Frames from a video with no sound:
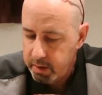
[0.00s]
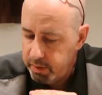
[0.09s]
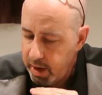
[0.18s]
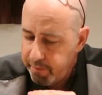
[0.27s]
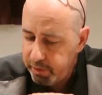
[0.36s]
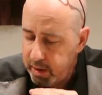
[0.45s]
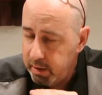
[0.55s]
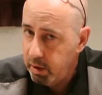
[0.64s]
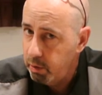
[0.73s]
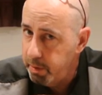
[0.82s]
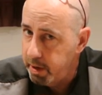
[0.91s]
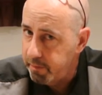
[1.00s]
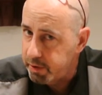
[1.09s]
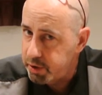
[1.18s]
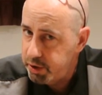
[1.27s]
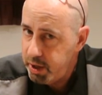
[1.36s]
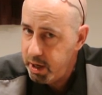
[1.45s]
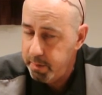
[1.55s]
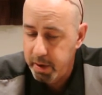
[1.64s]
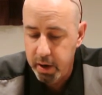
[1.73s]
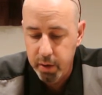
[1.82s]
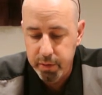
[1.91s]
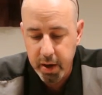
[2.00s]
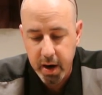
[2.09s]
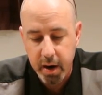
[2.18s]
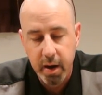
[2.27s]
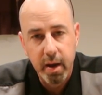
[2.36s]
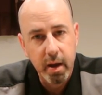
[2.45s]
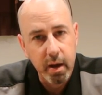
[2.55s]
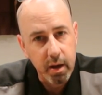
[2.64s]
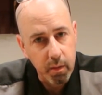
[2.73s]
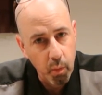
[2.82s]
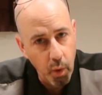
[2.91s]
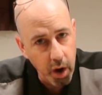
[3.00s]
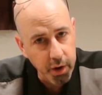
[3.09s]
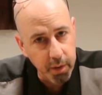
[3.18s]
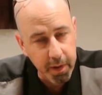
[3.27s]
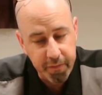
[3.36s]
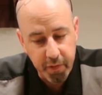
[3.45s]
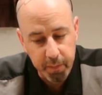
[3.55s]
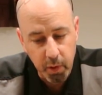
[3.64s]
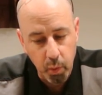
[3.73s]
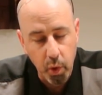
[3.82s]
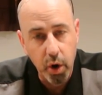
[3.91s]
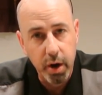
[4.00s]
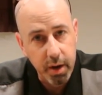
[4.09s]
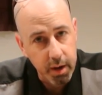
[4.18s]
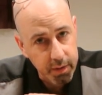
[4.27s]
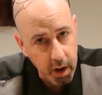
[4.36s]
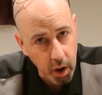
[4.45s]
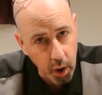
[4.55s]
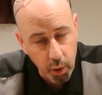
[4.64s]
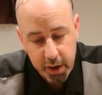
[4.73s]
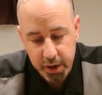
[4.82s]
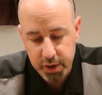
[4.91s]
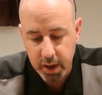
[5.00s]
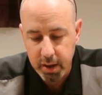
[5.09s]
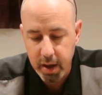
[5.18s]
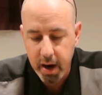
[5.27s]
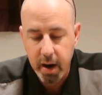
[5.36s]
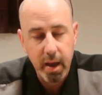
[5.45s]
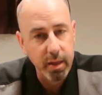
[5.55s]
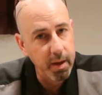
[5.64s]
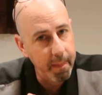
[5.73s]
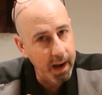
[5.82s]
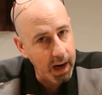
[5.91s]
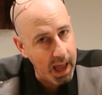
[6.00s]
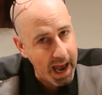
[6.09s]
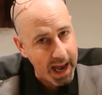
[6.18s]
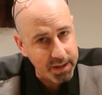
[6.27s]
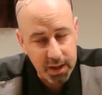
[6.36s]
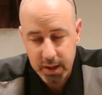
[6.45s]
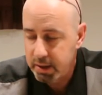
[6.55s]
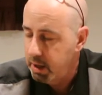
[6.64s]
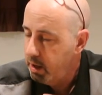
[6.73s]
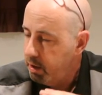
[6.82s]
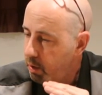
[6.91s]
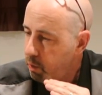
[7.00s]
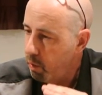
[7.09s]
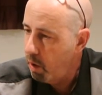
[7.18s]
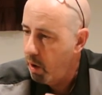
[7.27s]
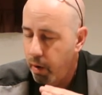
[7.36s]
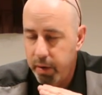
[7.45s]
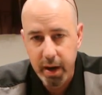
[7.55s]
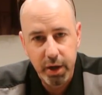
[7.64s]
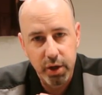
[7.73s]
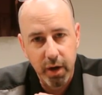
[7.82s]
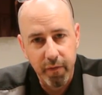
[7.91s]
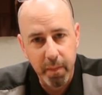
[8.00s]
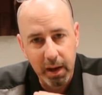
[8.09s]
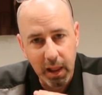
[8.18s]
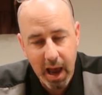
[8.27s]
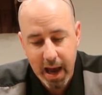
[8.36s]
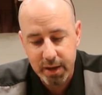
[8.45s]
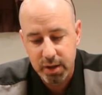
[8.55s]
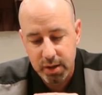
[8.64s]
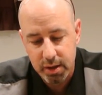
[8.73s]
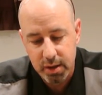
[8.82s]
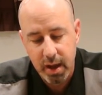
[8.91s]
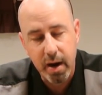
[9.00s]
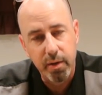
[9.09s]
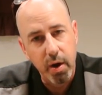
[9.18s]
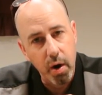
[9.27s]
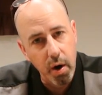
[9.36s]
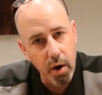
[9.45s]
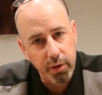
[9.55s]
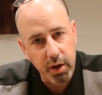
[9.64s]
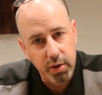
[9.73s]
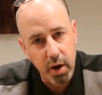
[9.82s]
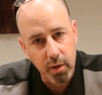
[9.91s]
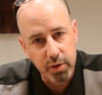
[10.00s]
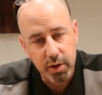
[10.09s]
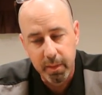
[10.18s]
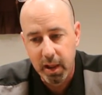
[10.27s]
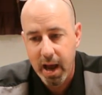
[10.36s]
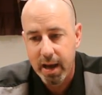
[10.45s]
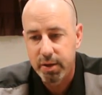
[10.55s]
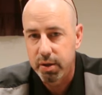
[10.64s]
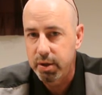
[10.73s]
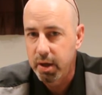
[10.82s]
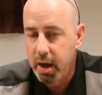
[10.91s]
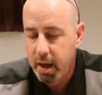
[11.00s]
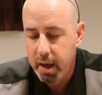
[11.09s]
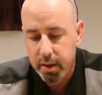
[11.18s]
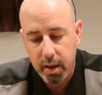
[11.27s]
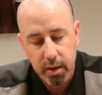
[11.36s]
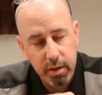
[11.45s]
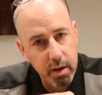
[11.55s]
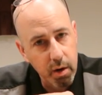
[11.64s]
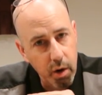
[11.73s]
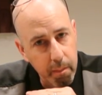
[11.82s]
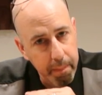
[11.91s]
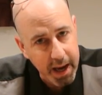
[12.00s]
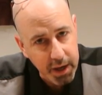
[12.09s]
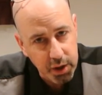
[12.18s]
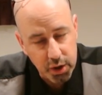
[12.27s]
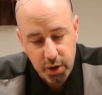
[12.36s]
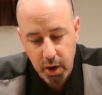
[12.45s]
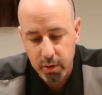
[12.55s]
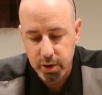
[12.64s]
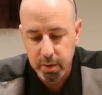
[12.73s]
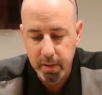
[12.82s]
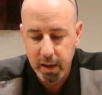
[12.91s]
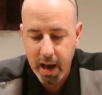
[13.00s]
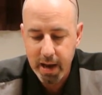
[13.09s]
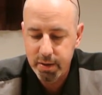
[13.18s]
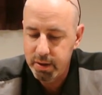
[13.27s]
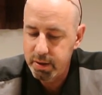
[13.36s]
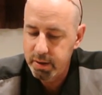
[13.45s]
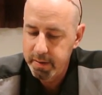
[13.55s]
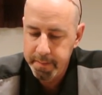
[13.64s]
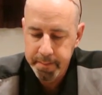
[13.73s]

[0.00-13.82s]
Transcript: Definitely a little bit of a cinnamon note there. Wonderment from the wood. The oak is in there. The molasses. The raw nature of molasses is there. The earthy tones of molasses. The herbaceous tones of molasses.